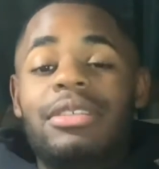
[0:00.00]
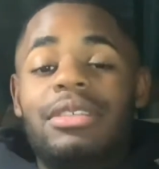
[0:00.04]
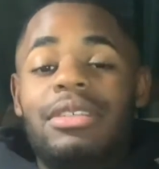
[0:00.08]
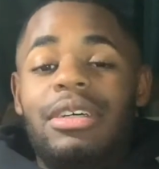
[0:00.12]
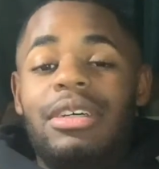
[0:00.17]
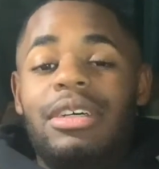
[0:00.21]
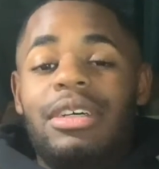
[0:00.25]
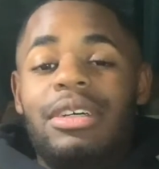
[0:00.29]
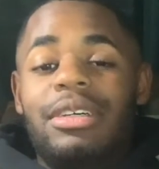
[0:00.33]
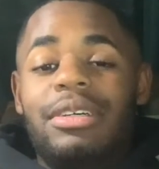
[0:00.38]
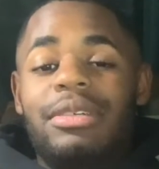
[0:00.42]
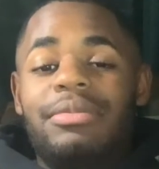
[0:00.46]

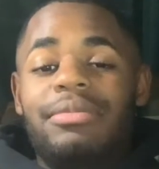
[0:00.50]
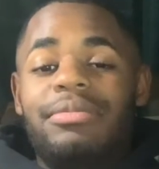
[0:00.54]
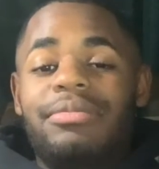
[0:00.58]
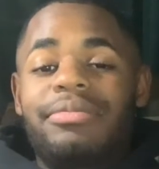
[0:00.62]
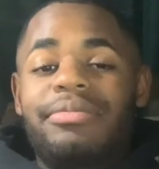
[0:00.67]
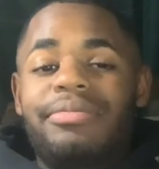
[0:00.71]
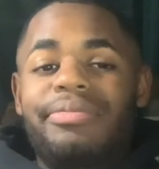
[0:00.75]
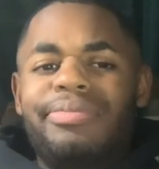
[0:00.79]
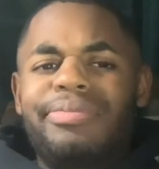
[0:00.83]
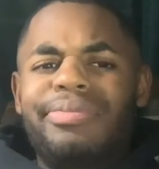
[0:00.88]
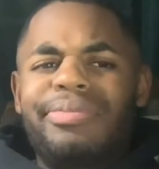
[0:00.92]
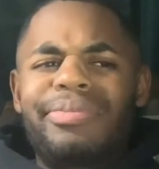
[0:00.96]
I
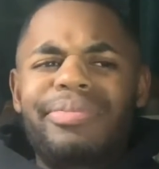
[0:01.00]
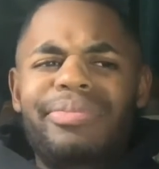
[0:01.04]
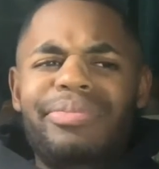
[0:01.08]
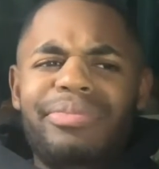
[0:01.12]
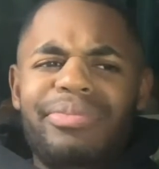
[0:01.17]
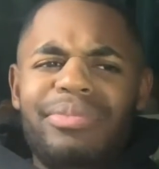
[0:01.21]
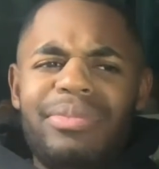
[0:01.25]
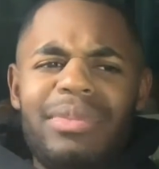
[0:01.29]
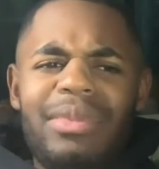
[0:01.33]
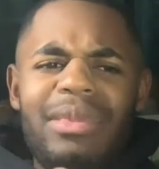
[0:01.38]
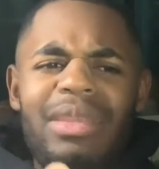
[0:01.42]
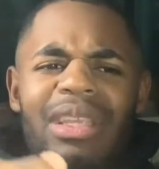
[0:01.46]

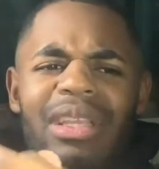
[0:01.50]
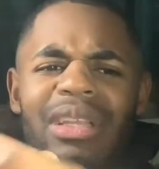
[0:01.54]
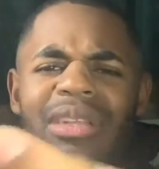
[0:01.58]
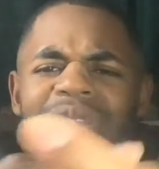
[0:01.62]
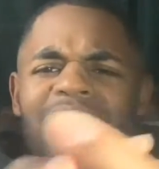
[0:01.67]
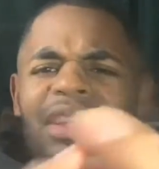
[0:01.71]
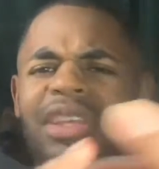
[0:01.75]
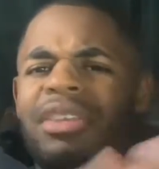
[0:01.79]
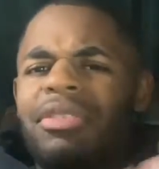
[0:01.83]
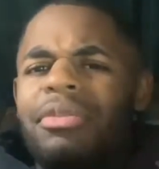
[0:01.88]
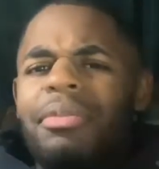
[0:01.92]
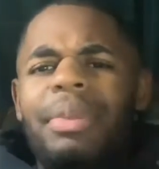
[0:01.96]

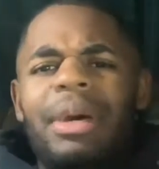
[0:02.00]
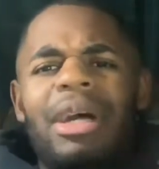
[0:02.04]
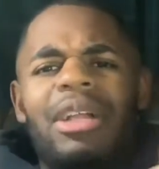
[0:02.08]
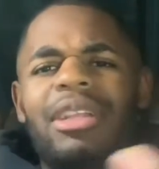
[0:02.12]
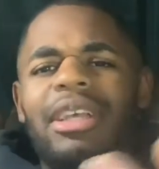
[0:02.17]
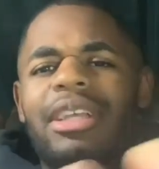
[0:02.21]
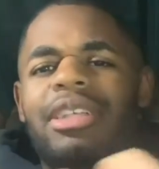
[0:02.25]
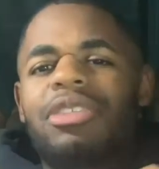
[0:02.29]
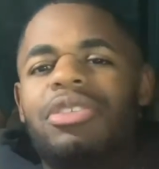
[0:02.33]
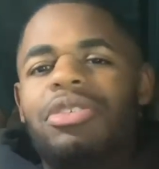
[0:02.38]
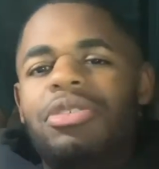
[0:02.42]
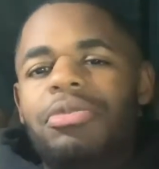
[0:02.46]
think about
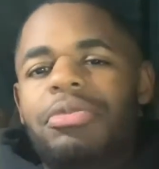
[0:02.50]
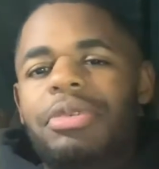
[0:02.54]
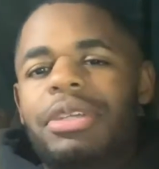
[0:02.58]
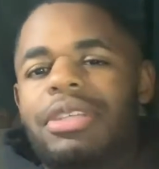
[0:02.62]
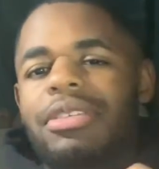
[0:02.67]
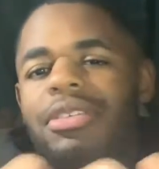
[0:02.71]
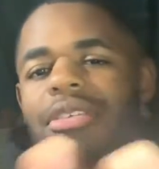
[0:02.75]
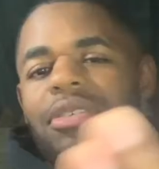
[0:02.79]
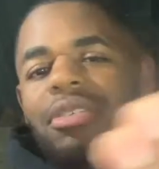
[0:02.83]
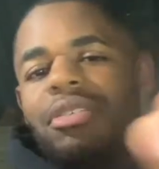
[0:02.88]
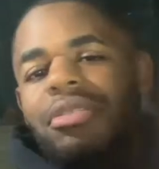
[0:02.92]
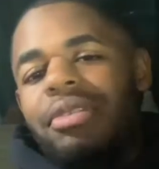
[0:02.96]
like 2 weeks
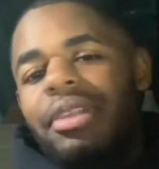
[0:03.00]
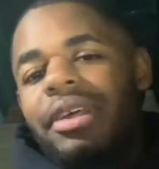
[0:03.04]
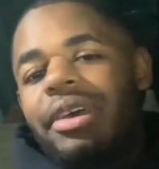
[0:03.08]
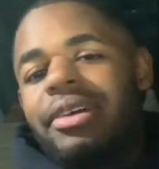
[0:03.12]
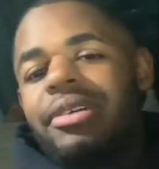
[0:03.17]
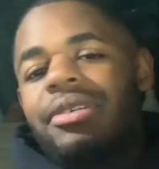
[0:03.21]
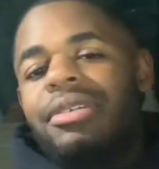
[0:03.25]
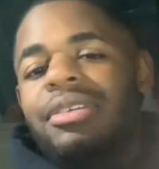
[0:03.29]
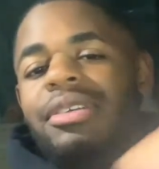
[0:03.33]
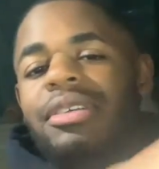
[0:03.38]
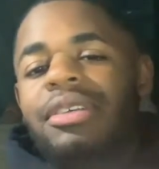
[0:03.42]
ago now.